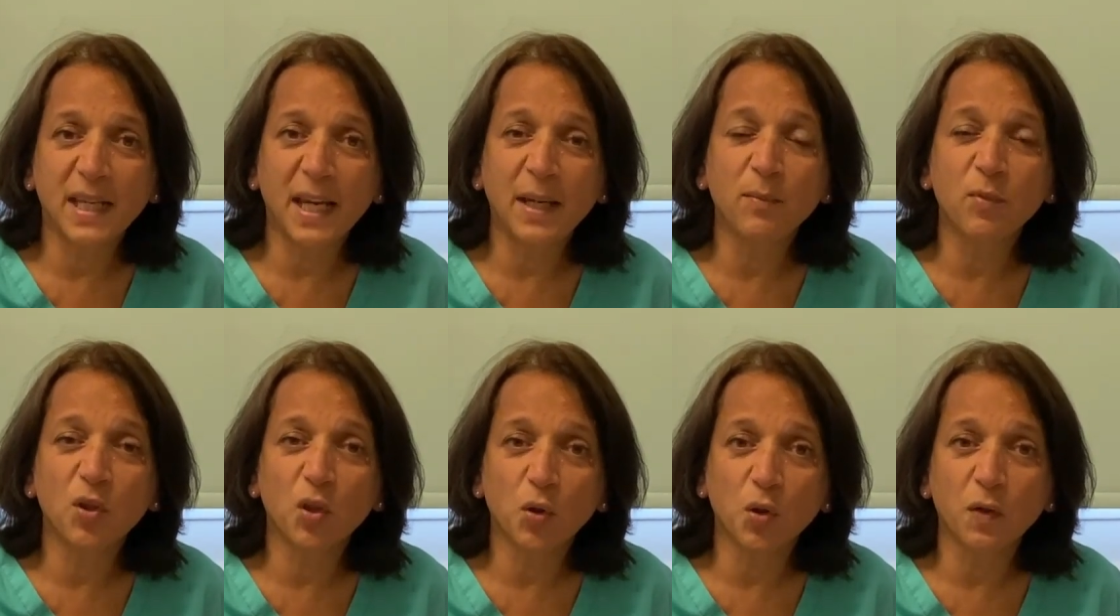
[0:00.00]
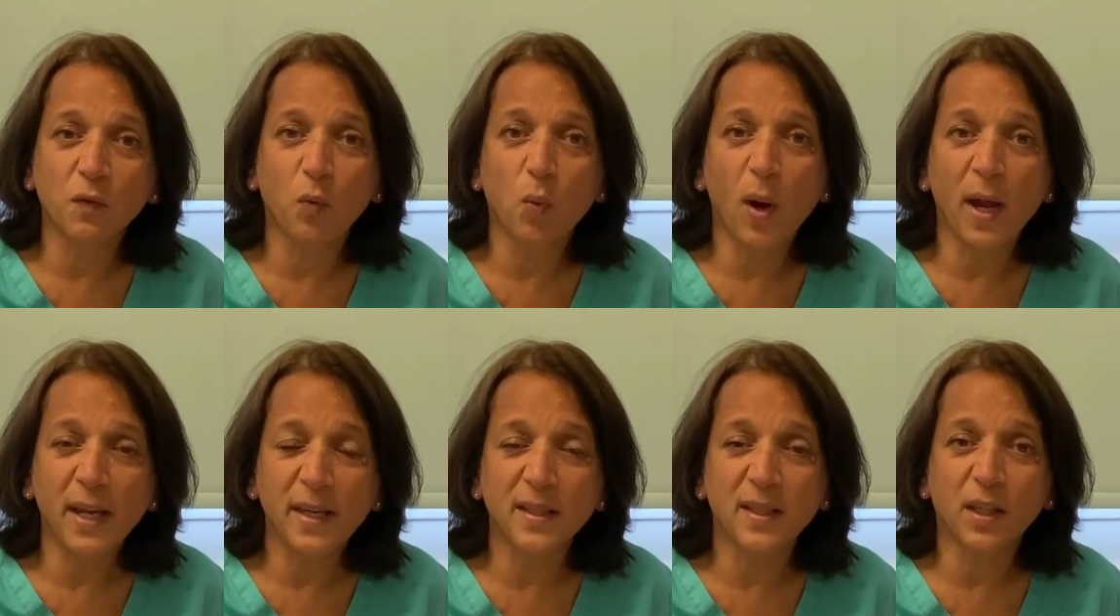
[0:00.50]
same sort of
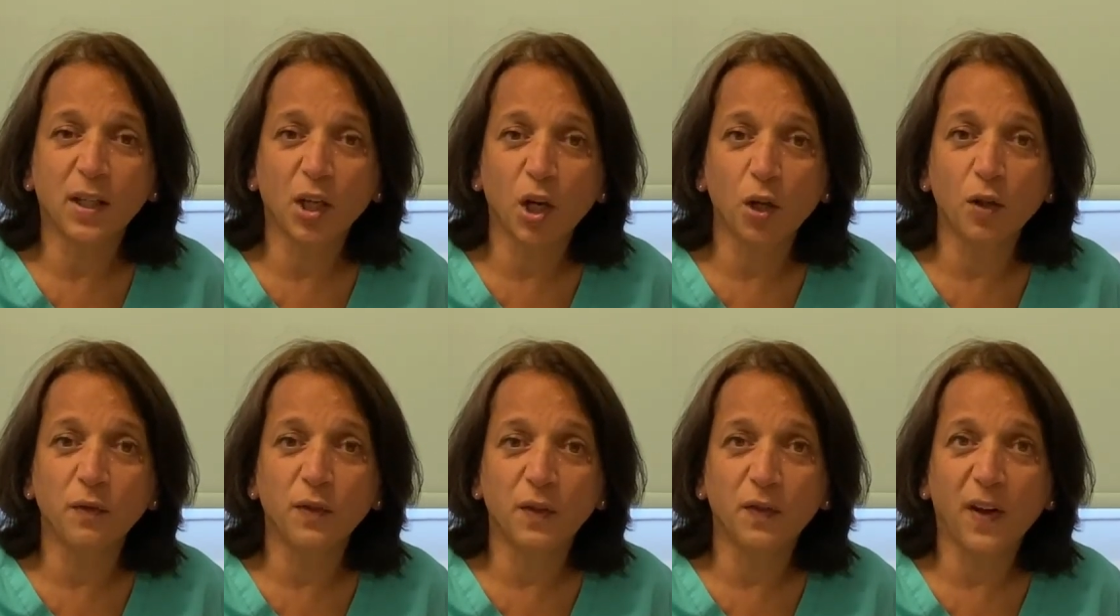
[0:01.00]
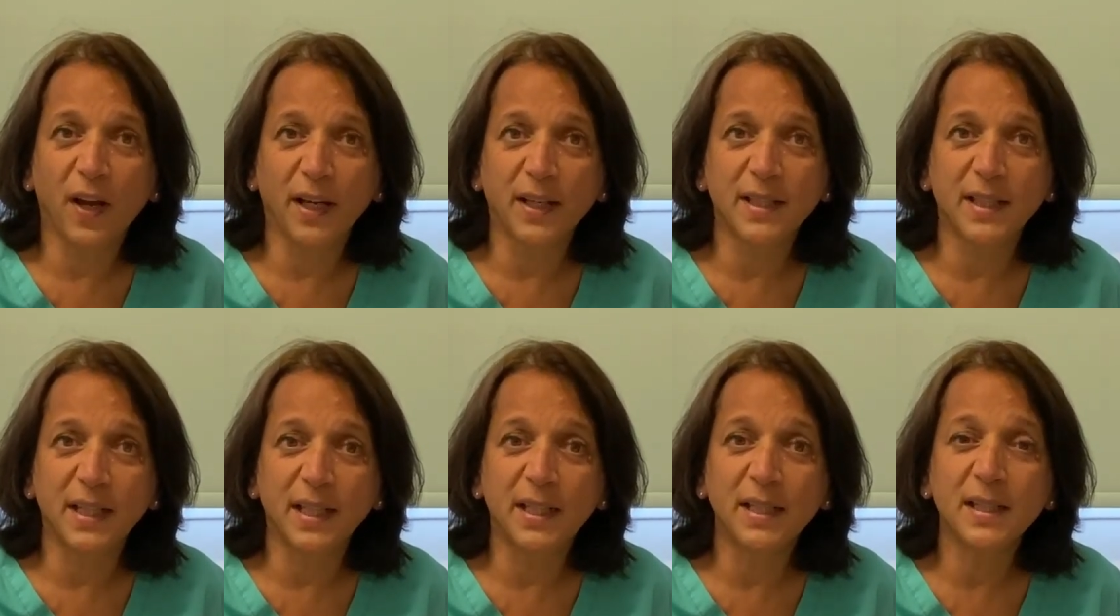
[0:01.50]
way as the COVID
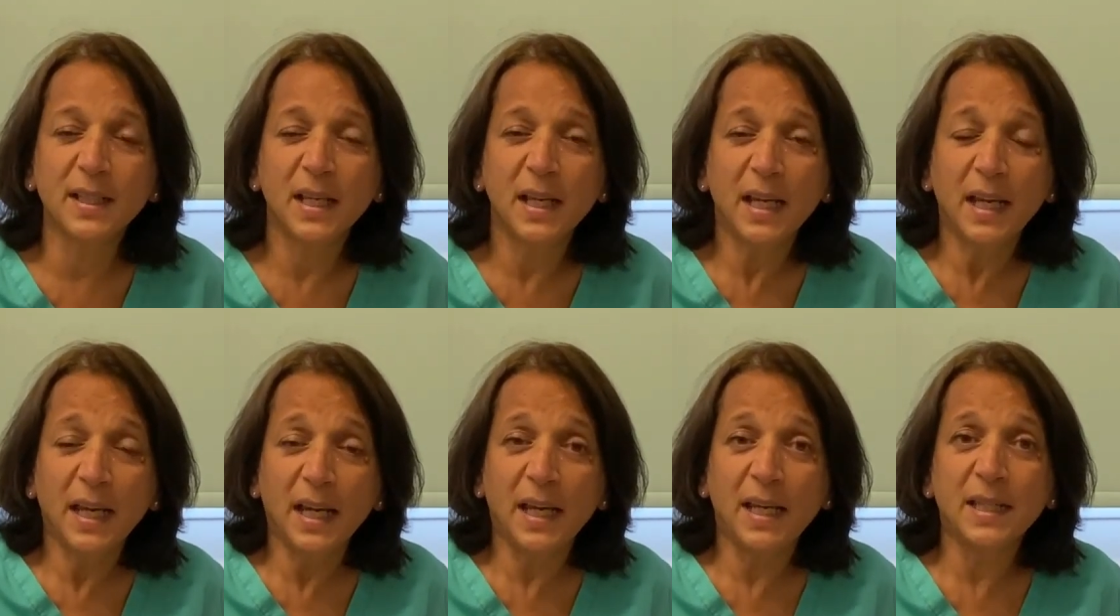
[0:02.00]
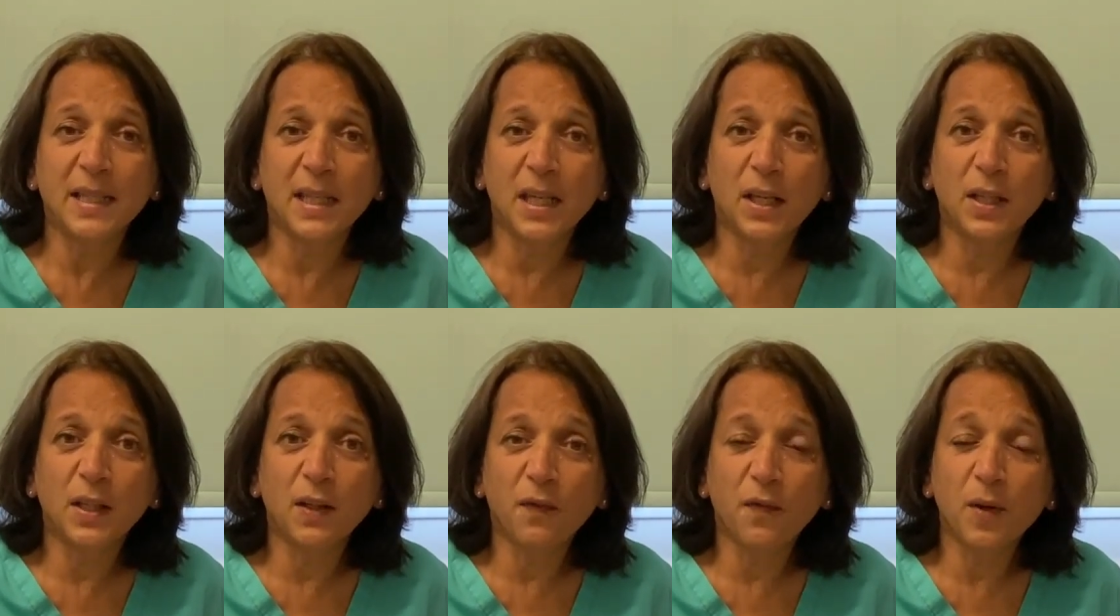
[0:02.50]
vaccines is
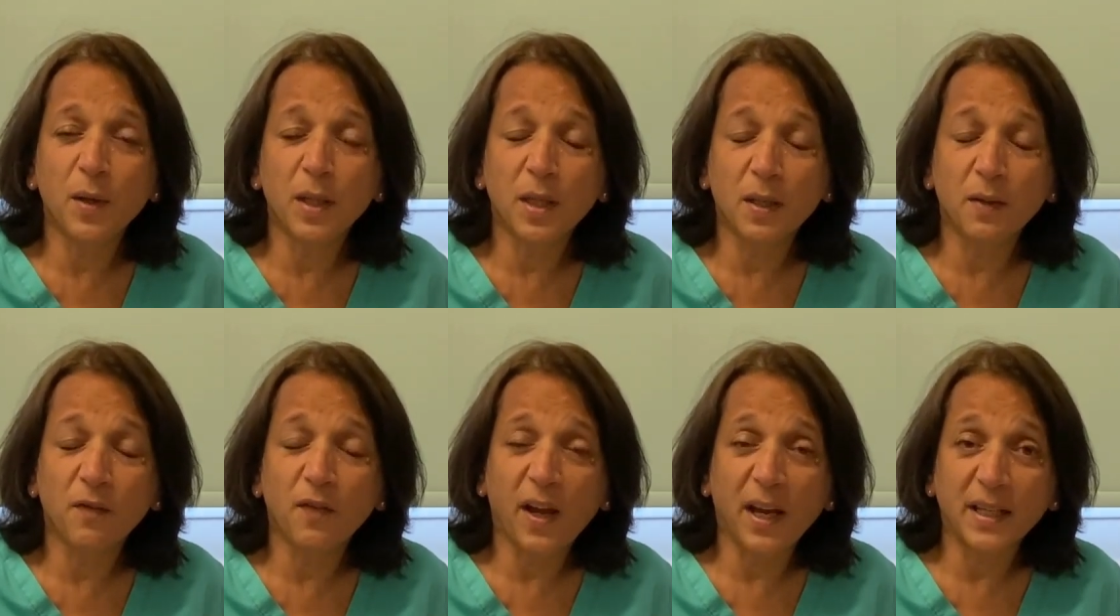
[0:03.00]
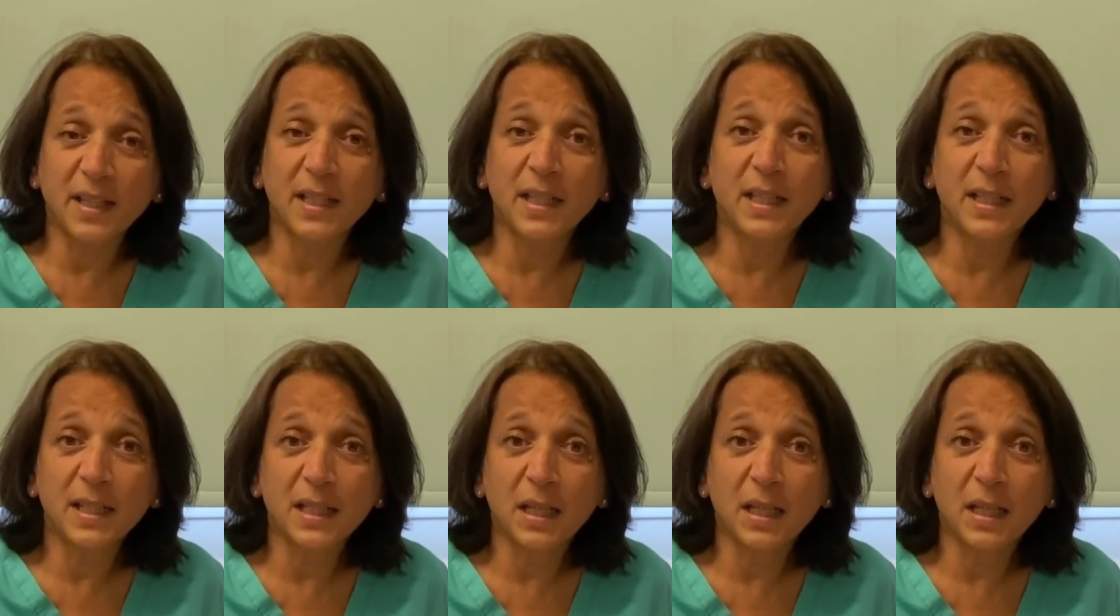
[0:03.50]
that the, the vaccine